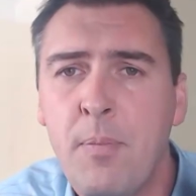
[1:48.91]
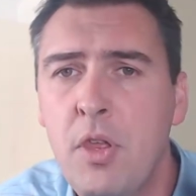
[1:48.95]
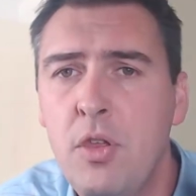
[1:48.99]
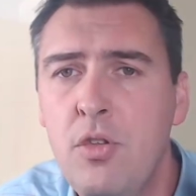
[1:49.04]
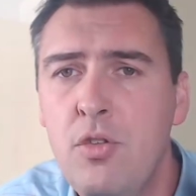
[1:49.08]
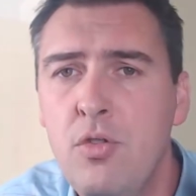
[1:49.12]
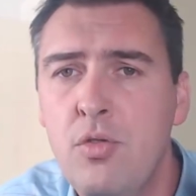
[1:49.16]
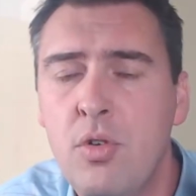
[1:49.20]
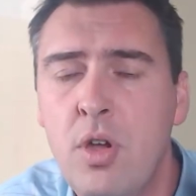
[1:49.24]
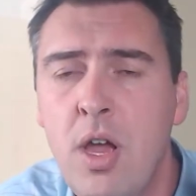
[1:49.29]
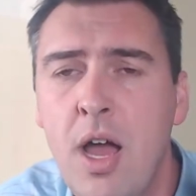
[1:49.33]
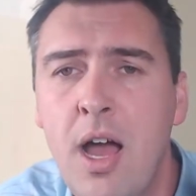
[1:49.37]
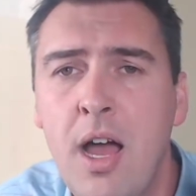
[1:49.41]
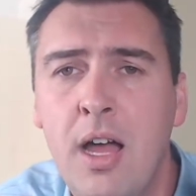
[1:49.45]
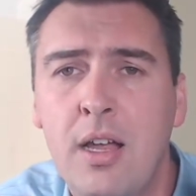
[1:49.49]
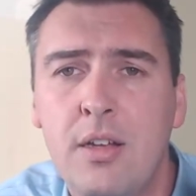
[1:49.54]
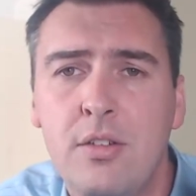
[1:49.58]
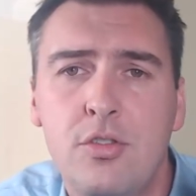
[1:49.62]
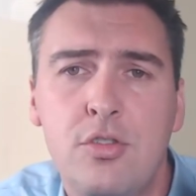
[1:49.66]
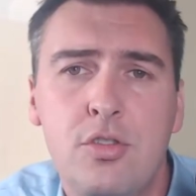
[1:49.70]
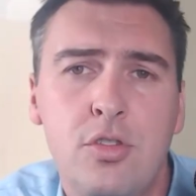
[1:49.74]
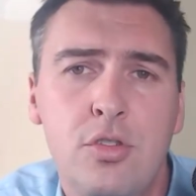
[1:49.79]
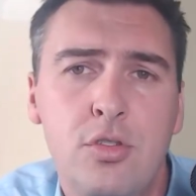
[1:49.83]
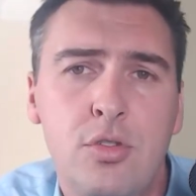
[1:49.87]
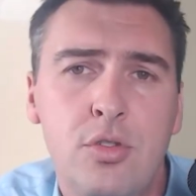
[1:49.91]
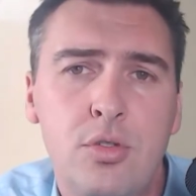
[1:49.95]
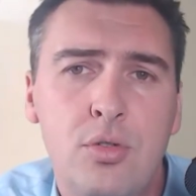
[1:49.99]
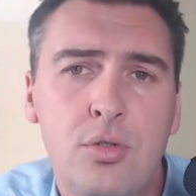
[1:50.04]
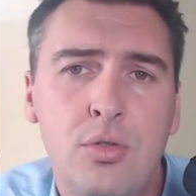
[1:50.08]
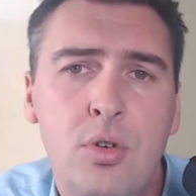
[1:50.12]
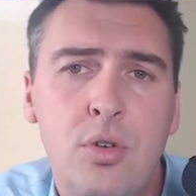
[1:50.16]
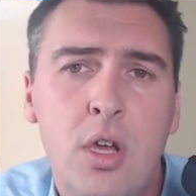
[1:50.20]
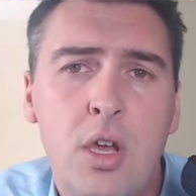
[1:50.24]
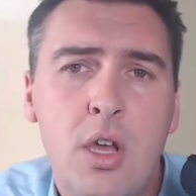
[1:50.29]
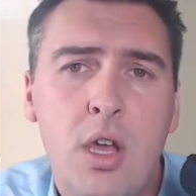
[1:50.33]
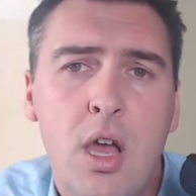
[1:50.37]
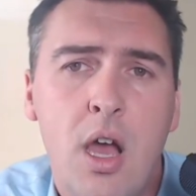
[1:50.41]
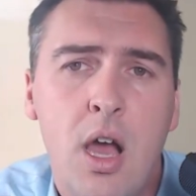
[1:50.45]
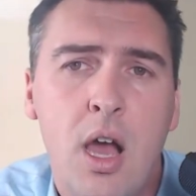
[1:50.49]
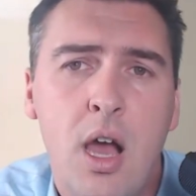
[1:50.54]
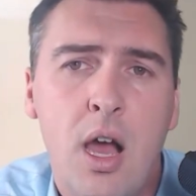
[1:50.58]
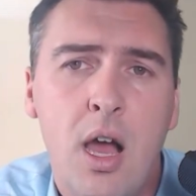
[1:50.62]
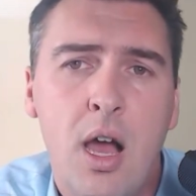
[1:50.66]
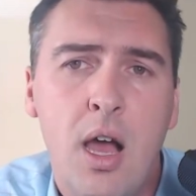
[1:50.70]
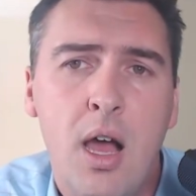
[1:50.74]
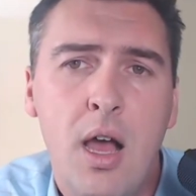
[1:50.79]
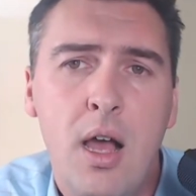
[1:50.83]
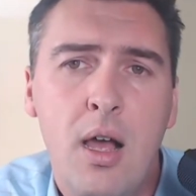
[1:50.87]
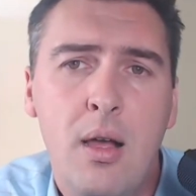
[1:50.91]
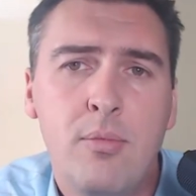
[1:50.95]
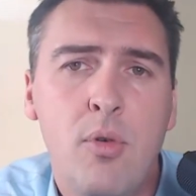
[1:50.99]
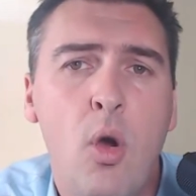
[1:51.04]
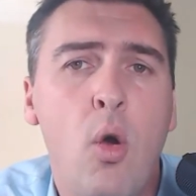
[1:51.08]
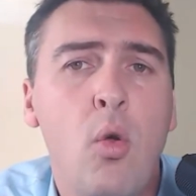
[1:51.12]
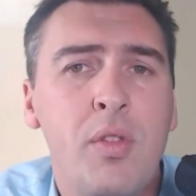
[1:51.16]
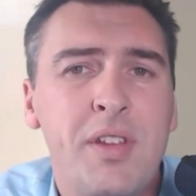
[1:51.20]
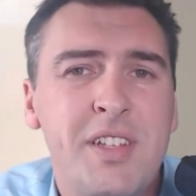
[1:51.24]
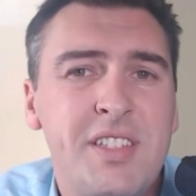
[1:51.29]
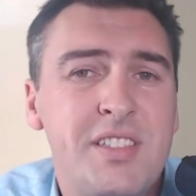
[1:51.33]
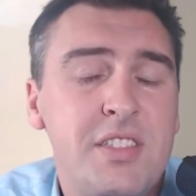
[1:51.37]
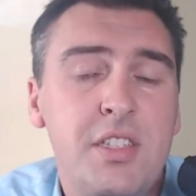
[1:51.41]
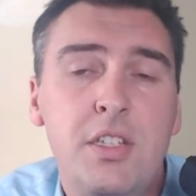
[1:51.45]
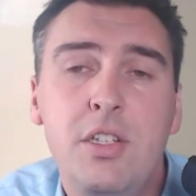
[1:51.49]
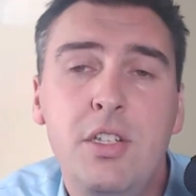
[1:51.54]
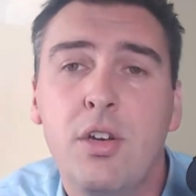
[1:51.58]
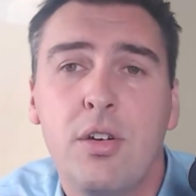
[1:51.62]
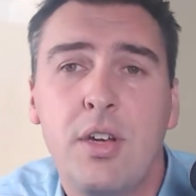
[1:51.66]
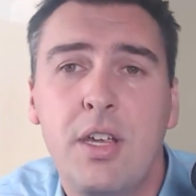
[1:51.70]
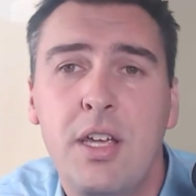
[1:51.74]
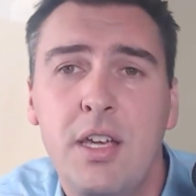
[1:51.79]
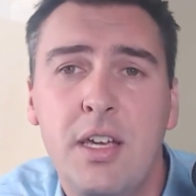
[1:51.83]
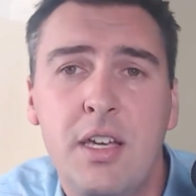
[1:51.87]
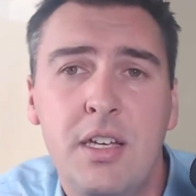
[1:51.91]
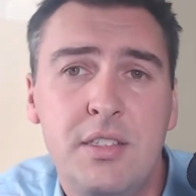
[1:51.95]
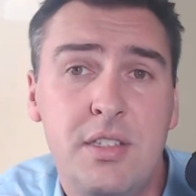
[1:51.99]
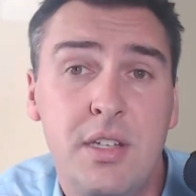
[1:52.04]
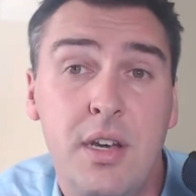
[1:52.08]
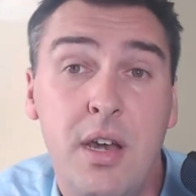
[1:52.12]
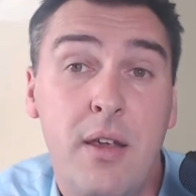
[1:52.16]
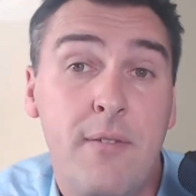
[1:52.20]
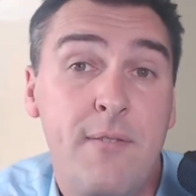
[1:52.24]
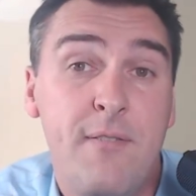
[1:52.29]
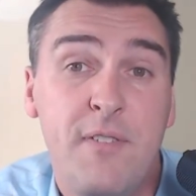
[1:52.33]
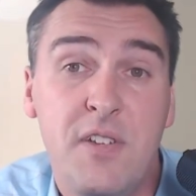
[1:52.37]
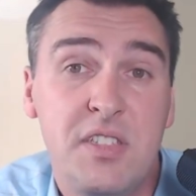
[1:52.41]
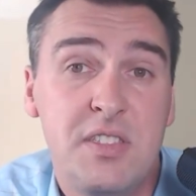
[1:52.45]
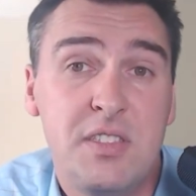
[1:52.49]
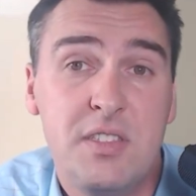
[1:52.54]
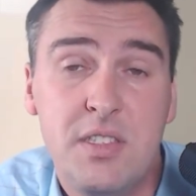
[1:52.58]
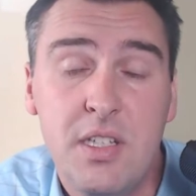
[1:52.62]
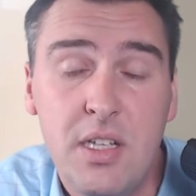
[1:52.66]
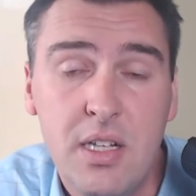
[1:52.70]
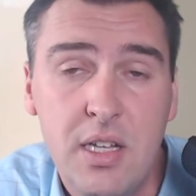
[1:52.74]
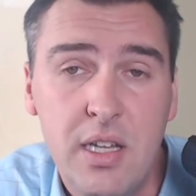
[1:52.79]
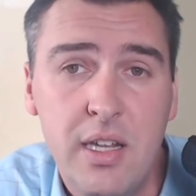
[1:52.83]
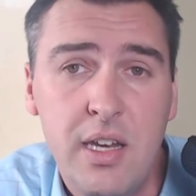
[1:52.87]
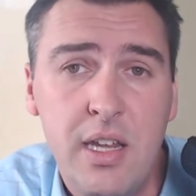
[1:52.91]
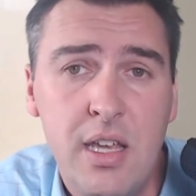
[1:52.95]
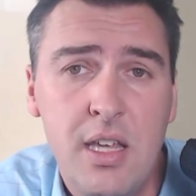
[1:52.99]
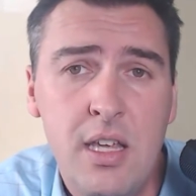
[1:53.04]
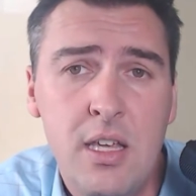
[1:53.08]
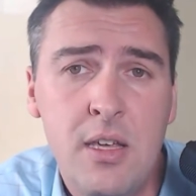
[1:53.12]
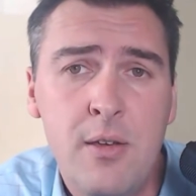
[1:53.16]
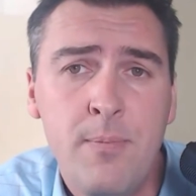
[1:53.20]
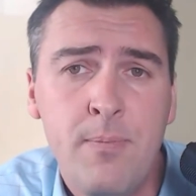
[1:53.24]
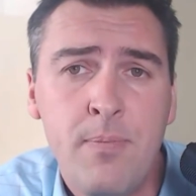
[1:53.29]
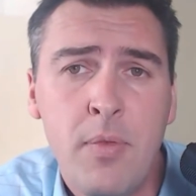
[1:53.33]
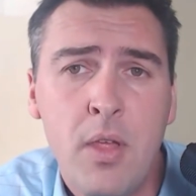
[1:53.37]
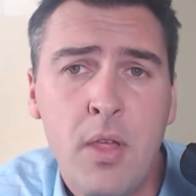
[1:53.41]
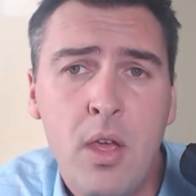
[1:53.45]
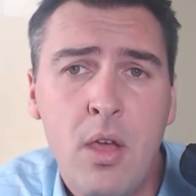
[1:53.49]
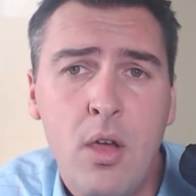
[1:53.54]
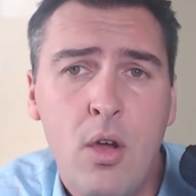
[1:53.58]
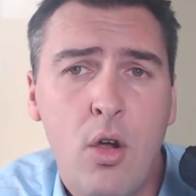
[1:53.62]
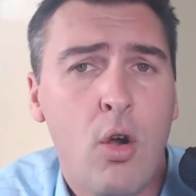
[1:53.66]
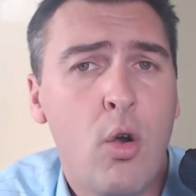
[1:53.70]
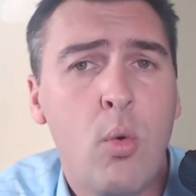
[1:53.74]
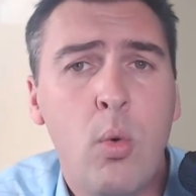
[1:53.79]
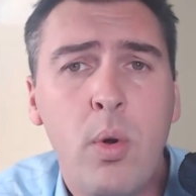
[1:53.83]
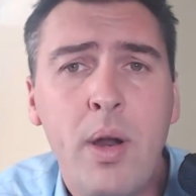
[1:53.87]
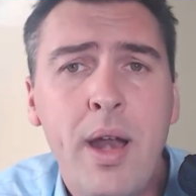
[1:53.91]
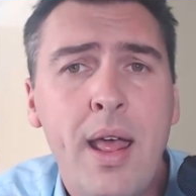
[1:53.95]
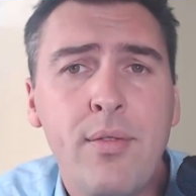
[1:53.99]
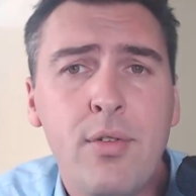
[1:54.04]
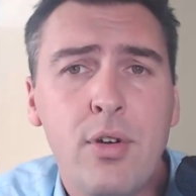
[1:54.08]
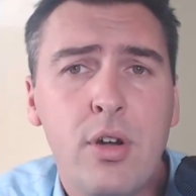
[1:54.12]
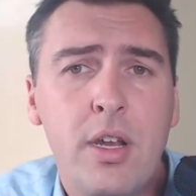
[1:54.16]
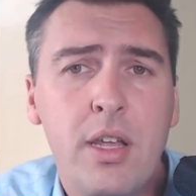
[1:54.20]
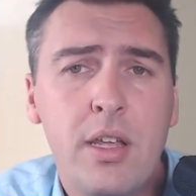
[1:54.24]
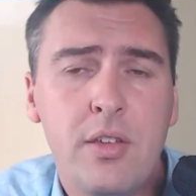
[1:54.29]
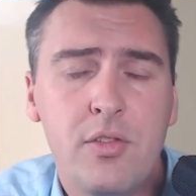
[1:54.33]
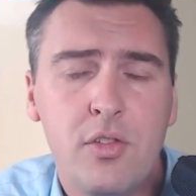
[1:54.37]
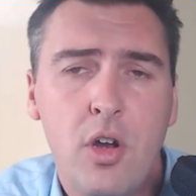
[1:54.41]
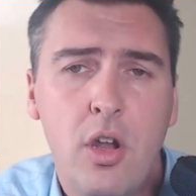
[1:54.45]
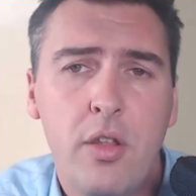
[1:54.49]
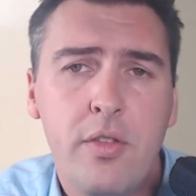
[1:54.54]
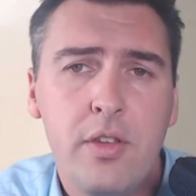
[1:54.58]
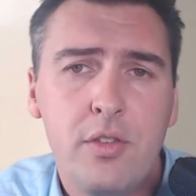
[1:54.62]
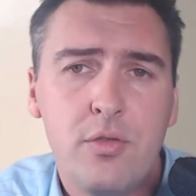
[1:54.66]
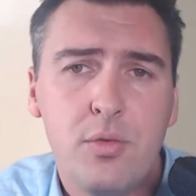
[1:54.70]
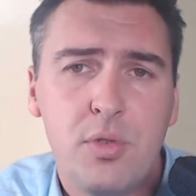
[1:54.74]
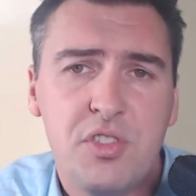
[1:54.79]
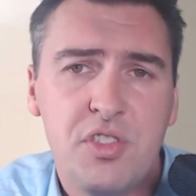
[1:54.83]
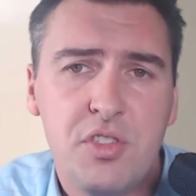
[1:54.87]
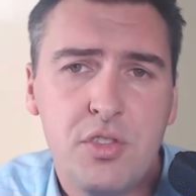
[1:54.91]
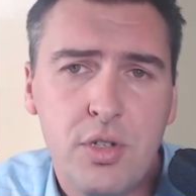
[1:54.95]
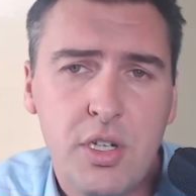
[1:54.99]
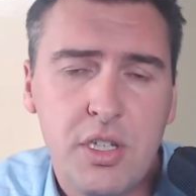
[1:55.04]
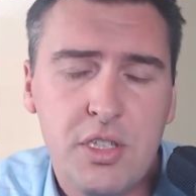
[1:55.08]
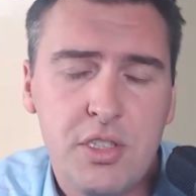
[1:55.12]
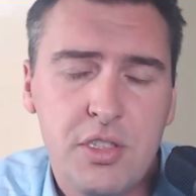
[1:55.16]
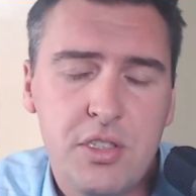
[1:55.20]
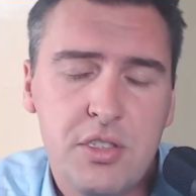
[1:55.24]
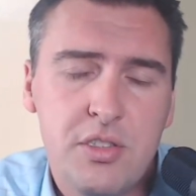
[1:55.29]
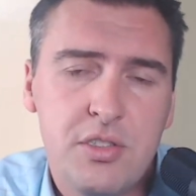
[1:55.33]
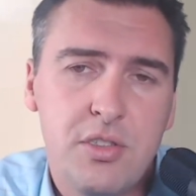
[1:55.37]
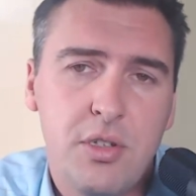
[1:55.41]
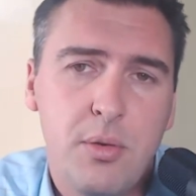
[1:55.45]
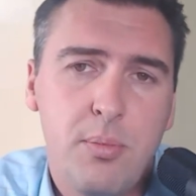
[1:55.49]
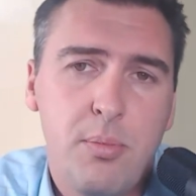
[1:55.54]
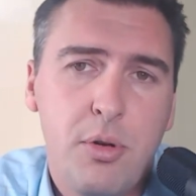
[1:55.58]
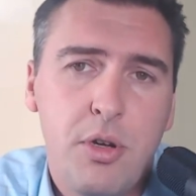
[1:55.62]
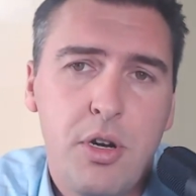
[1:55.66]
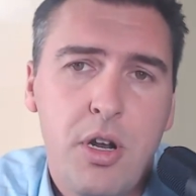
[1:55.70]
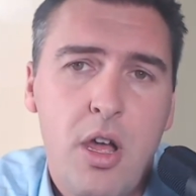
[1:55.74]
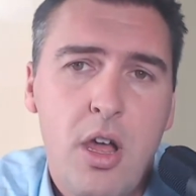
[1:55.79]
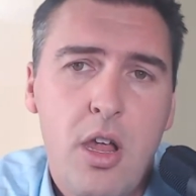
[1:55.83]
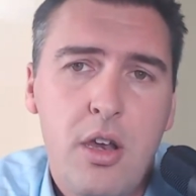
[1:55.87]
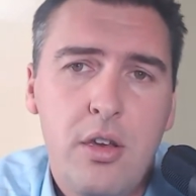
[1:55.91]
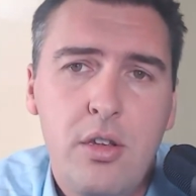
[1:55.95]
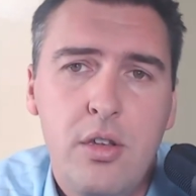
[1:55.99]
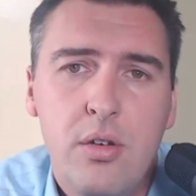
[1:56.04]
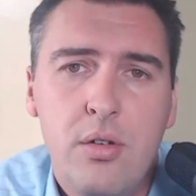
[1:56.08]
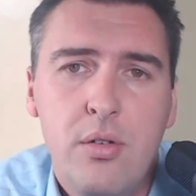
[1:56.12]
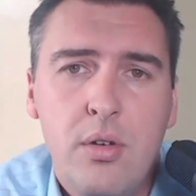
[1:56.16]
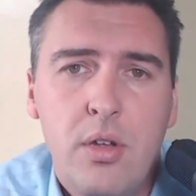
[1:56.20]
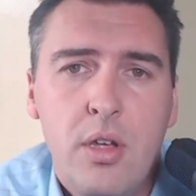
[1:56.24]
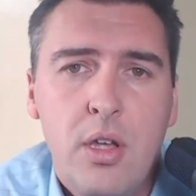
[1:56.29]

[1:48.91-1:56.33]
You got to only see your kids in a facility or whatever it is. And all these restrictions are put on you